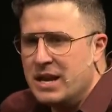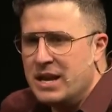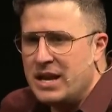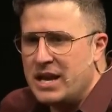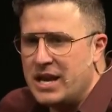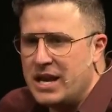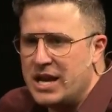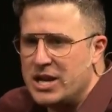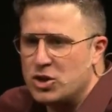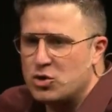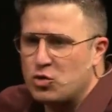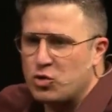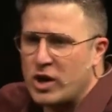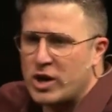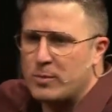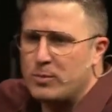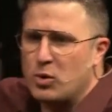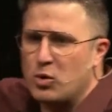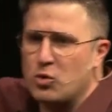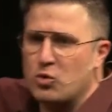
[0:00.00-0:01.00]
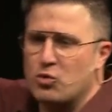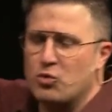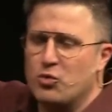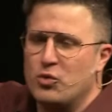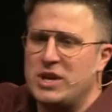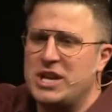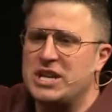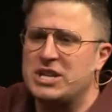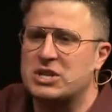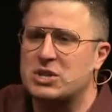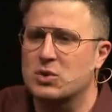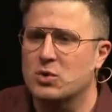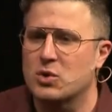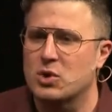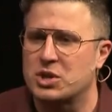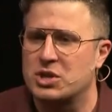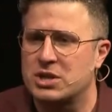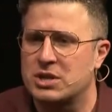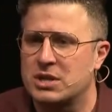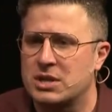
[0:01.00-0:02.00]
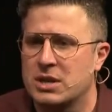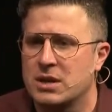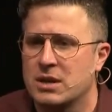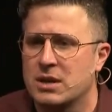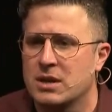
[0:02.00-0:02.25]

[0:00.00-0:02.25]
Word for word: incredible resource